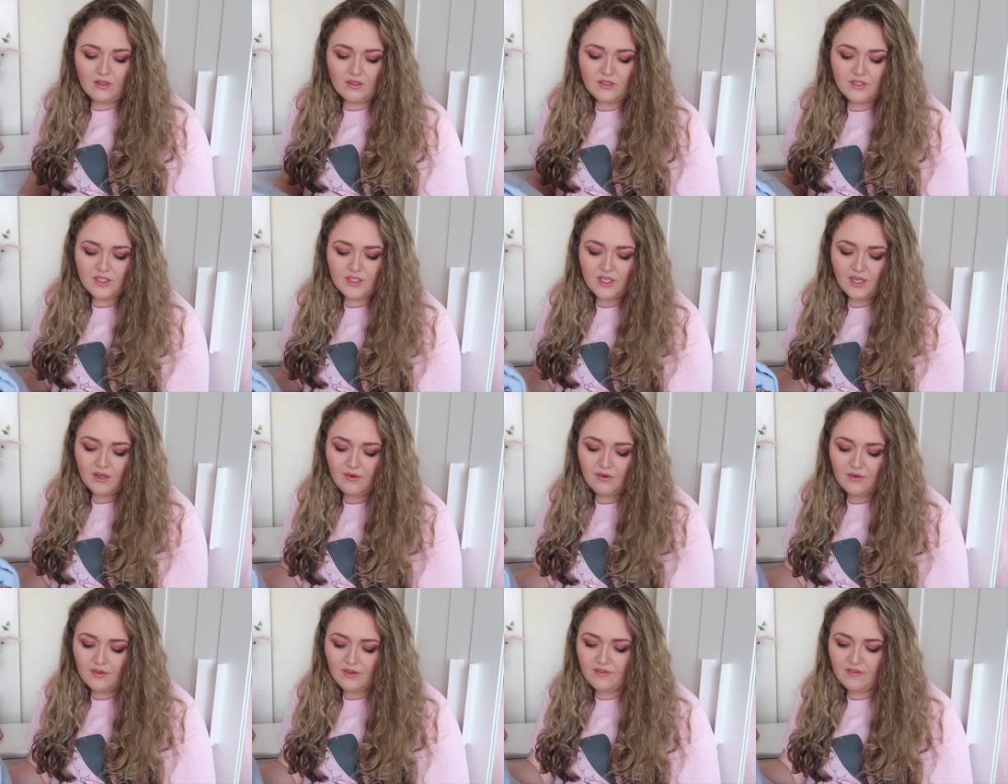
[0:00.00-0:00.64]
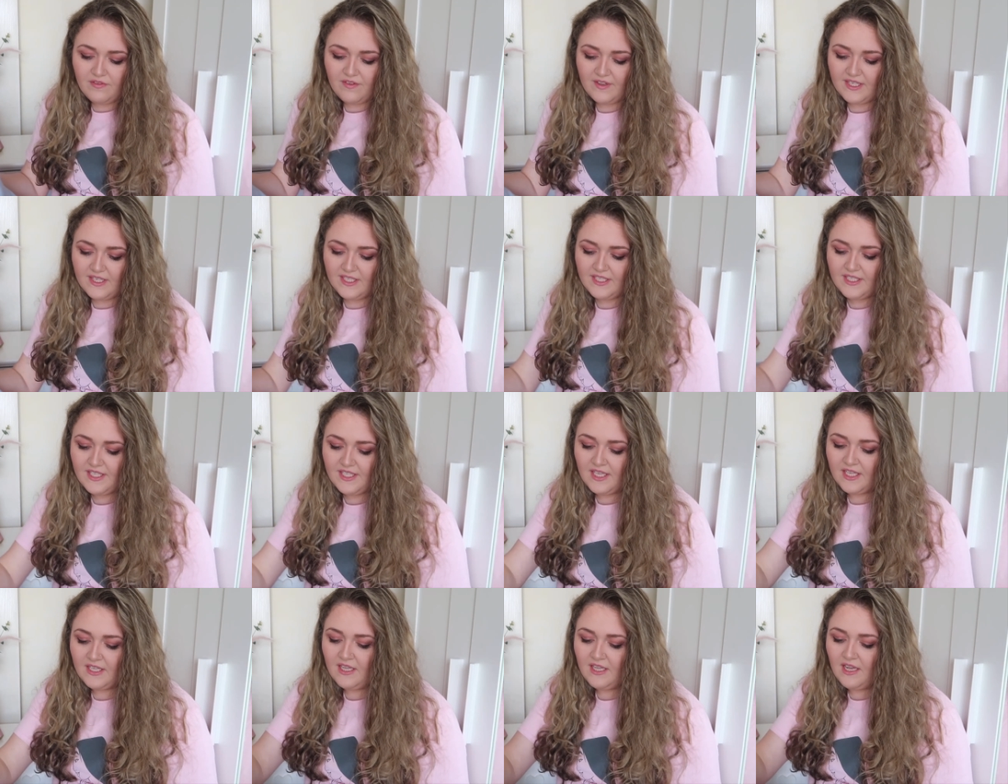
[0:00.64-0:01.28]
So the first
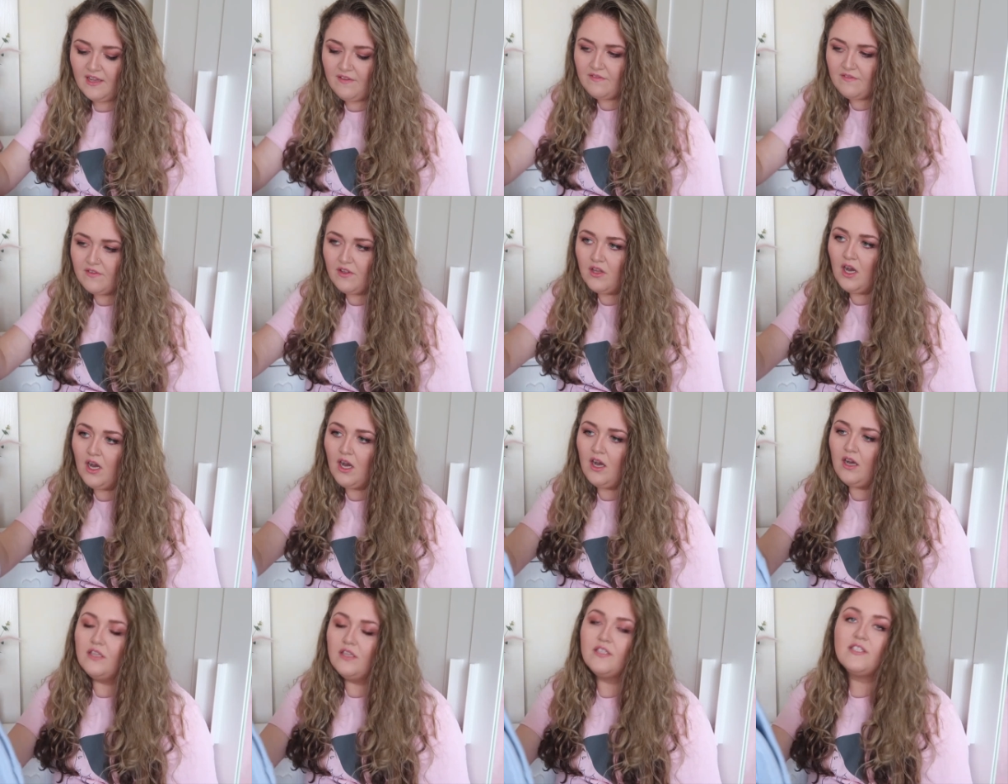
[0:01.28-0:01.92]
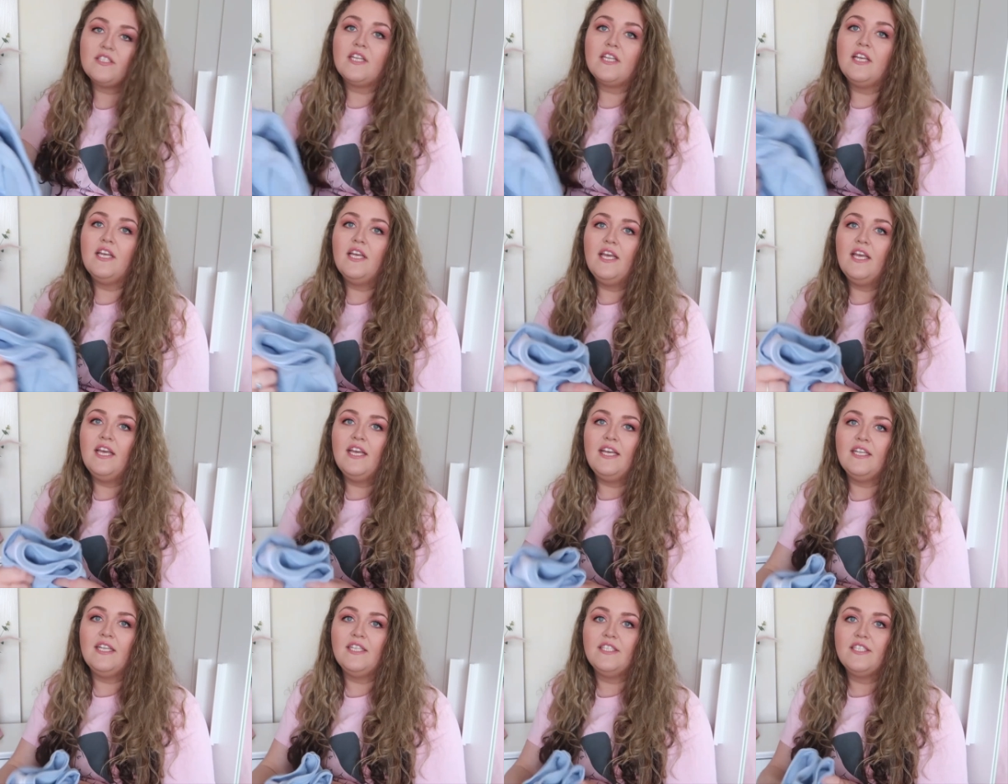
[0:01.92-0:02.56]
thing that I've got
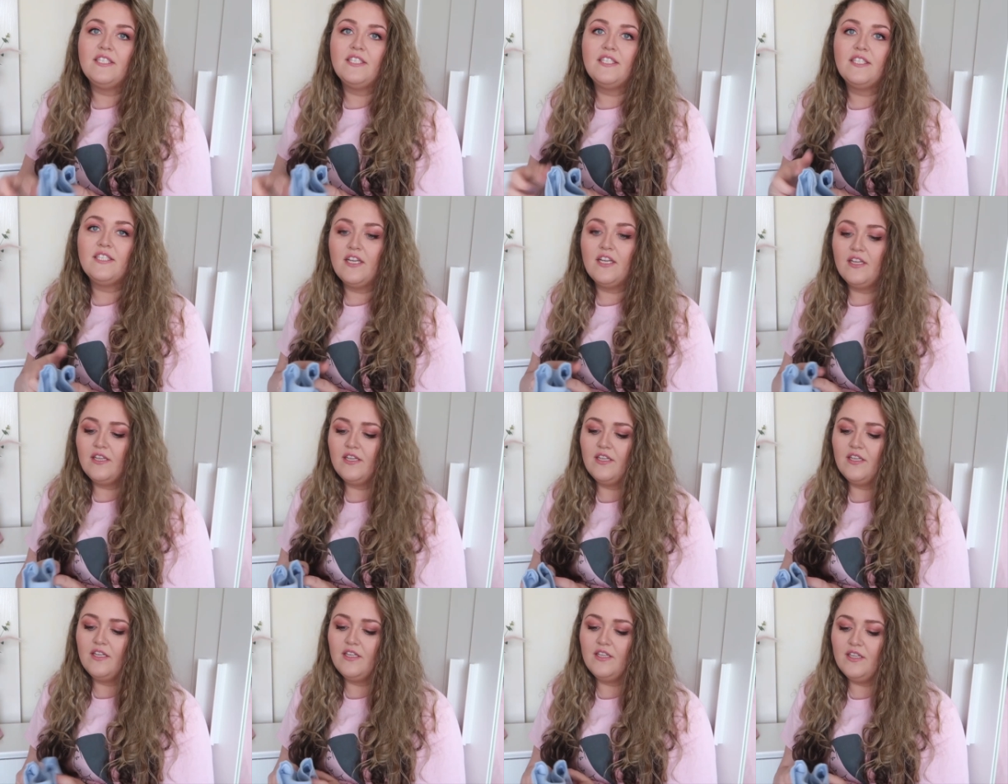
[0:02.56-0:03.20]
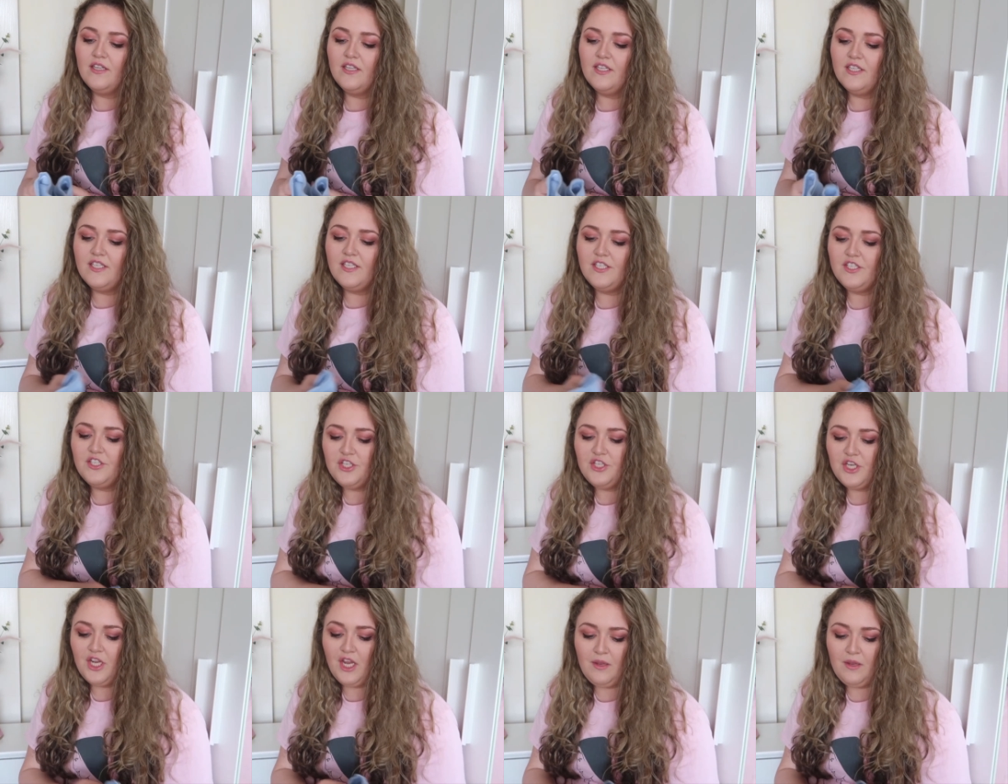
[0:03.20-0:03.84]
is, this
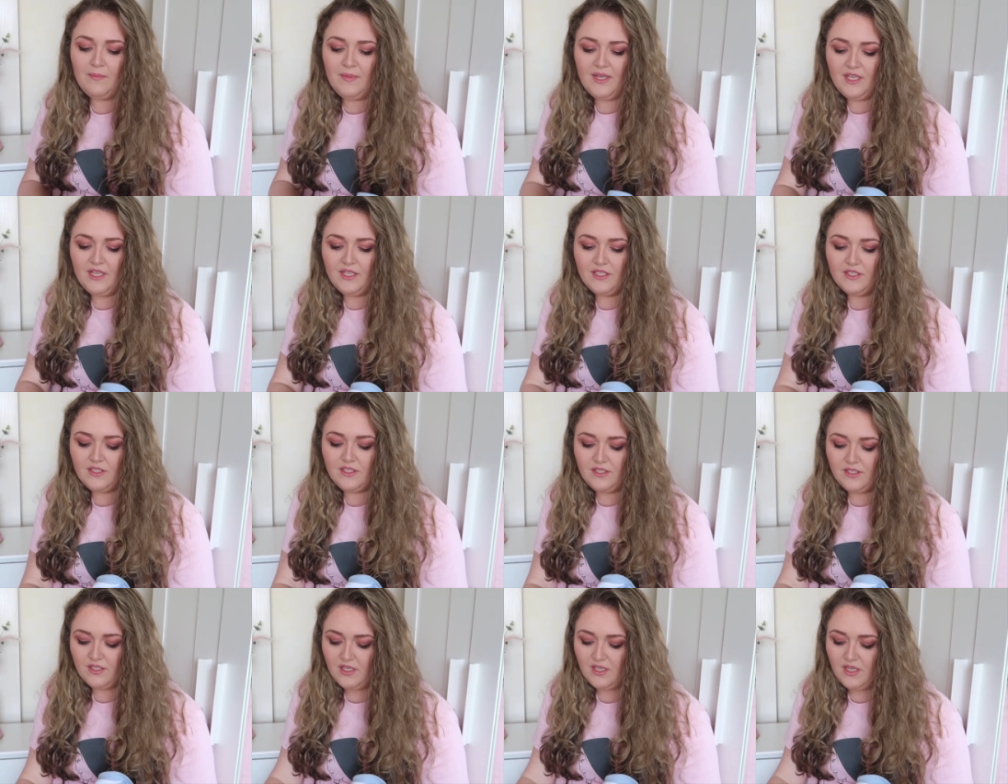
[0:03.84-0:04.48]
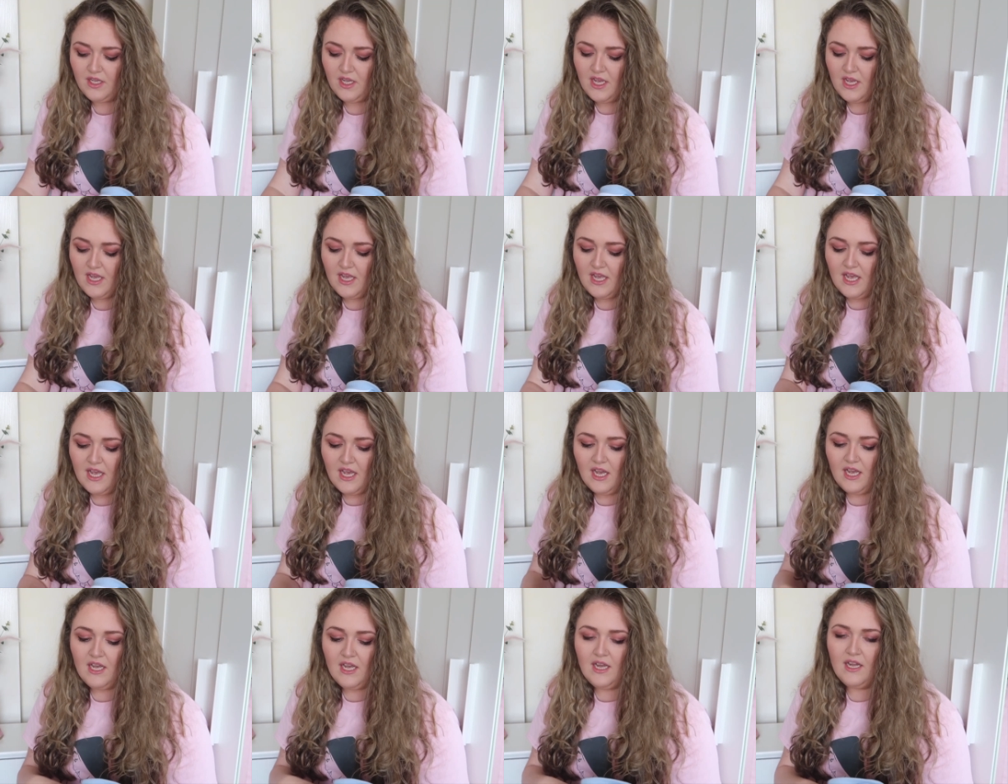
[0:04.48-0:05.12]
is Jamie's,
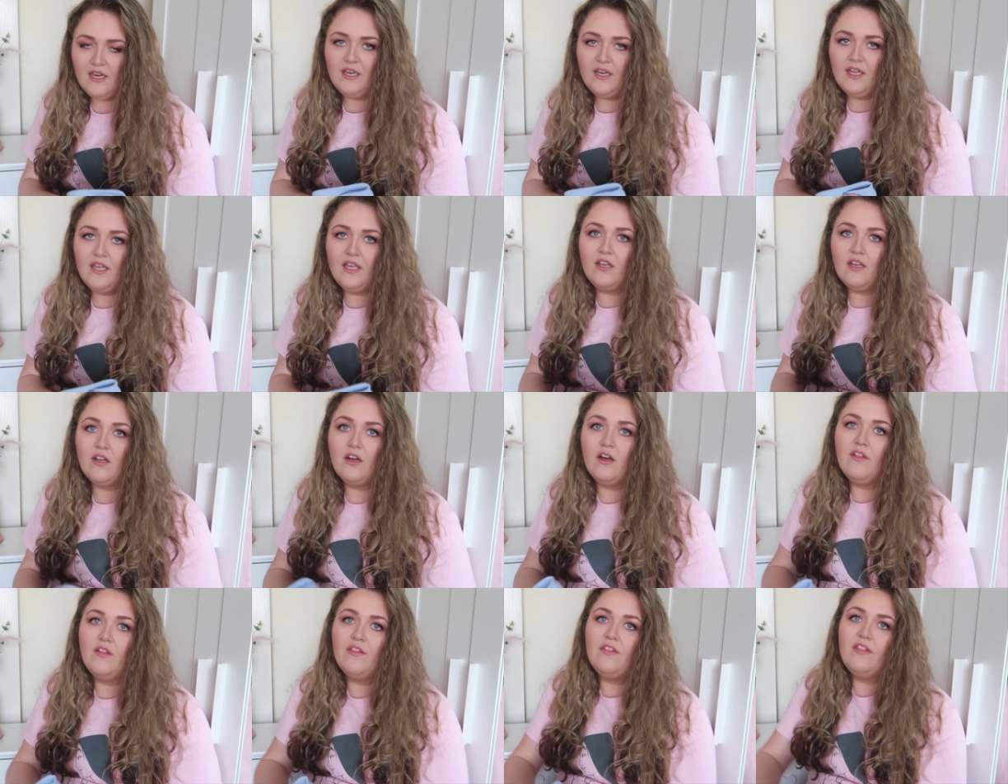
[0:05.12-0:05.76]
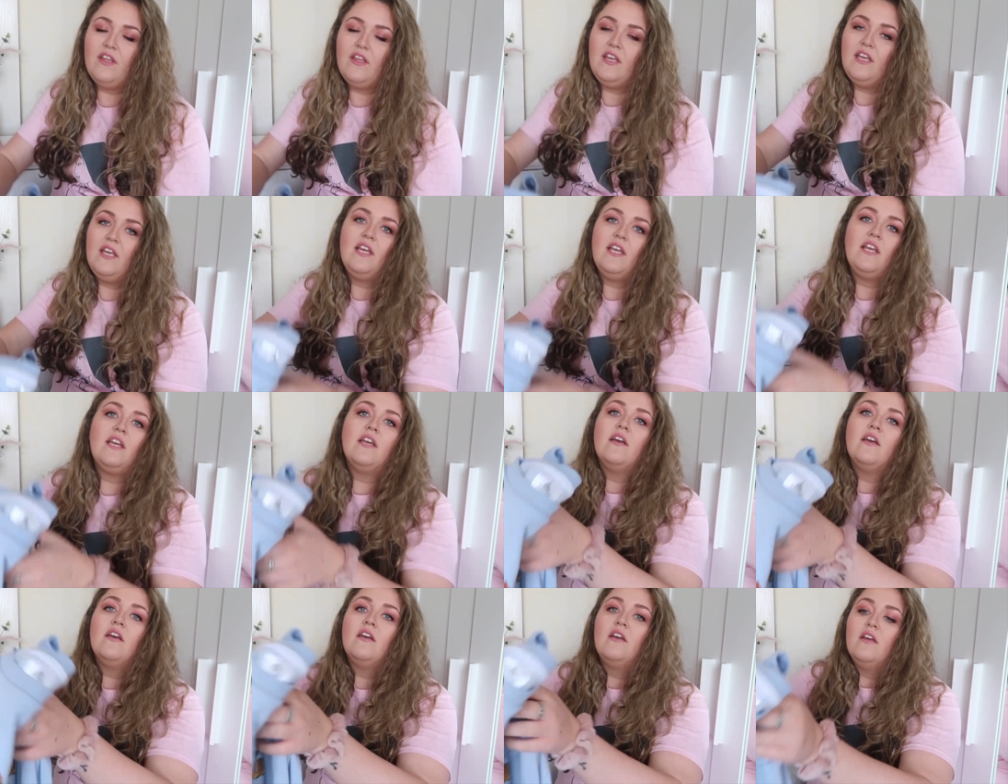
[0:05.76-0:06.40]
and he got
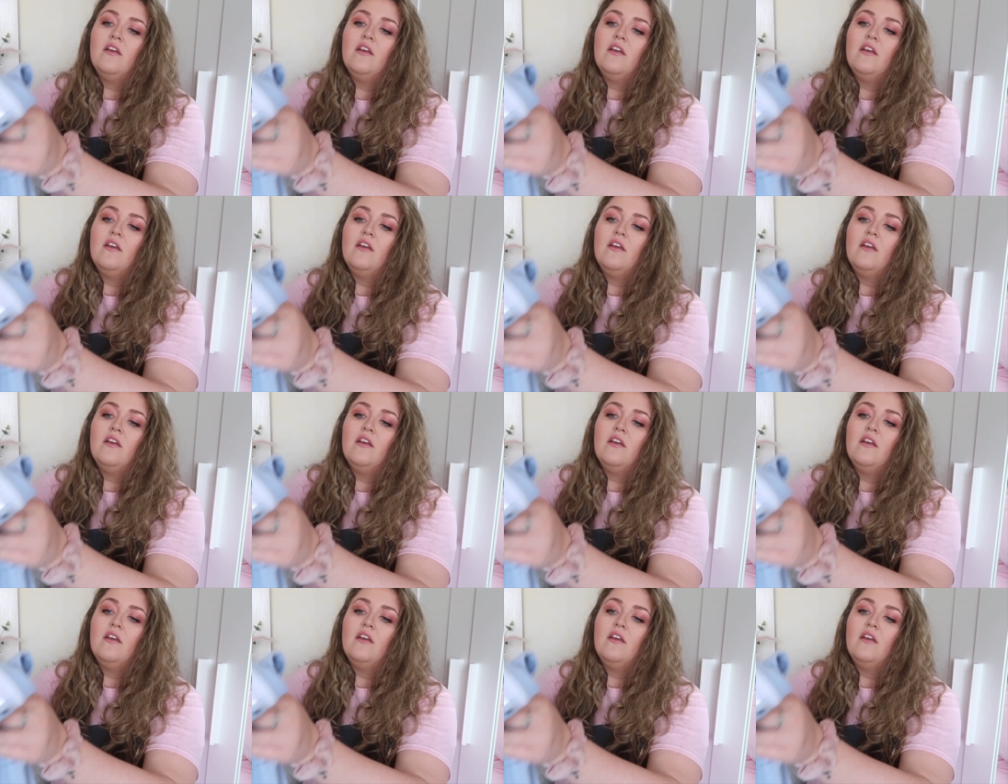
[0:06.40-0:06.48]
the